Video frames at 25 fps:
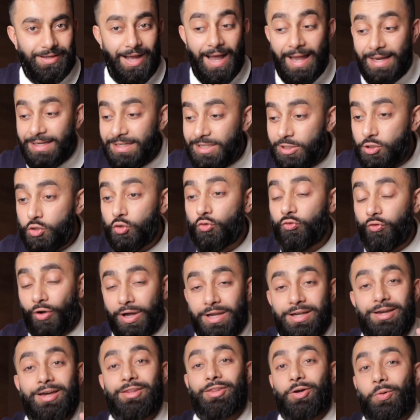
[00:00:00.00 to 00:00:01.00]
I need to
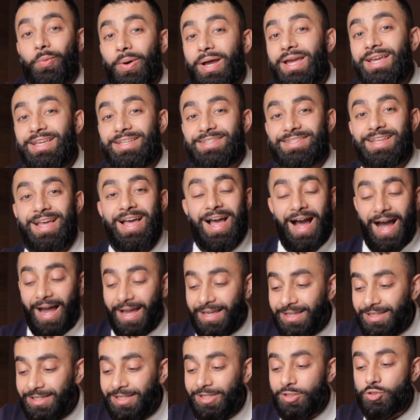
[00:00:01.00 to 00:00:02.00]
find other ways.
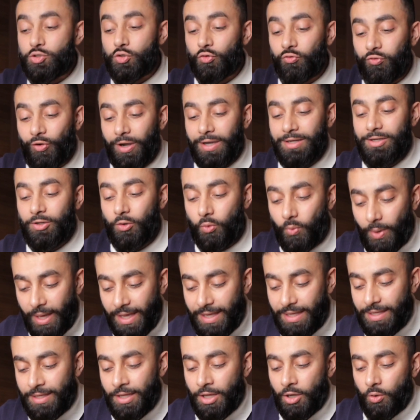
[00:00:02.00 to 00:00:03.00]
I need to find a
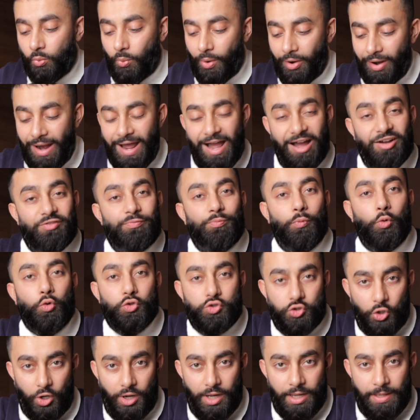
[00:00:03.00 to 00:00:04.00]
way where I have more
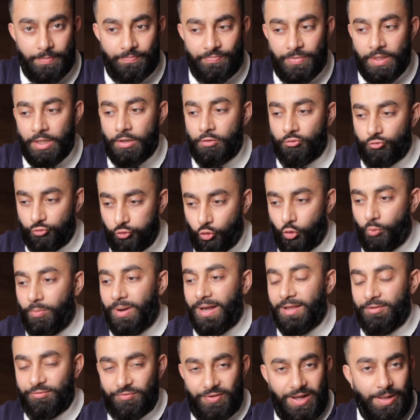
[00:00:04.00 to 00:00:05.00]
time for
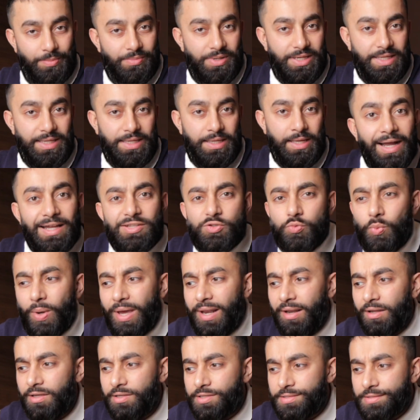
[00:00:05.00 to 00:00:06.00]
my family, as
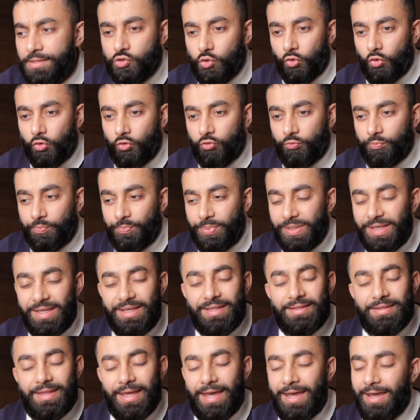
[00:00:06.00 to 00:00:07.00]
well as of
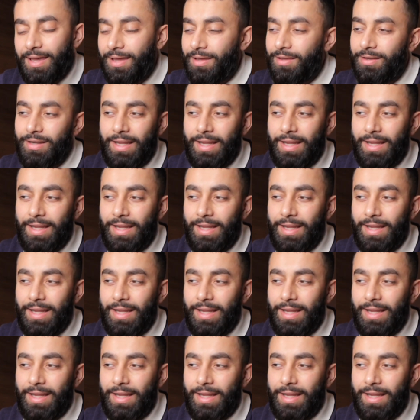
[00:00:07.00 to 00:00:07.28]
being there,